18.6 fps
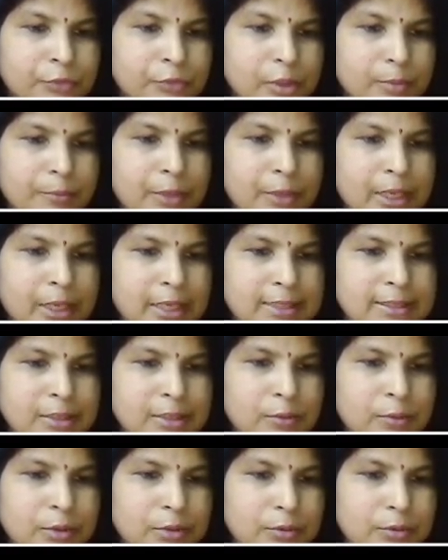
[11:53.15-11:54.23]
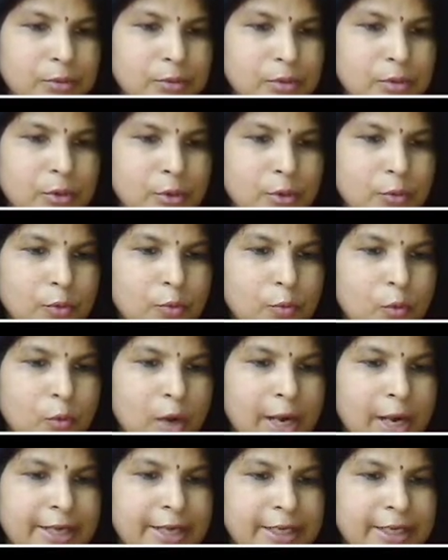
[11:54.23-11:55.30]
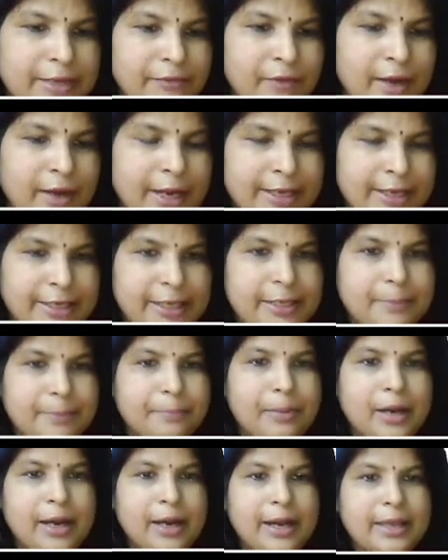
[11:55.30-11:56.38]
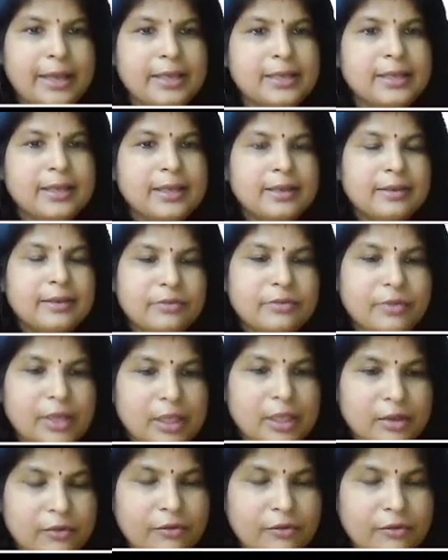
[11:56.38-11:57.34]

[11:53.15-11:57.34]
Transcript: V is equal to 1 divided by 3.